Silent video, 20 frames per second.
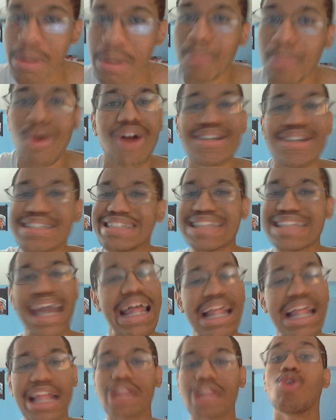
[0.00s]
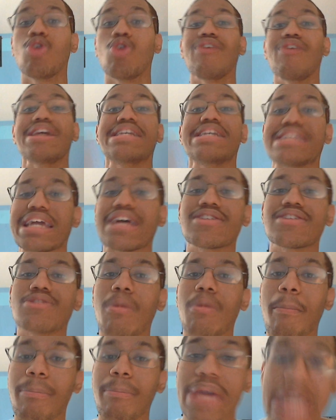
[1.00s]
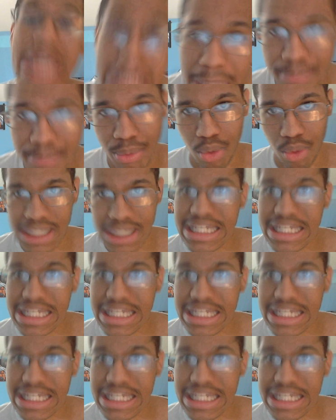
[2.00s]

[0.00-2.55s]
People understand. Like, Luffy is getting some people.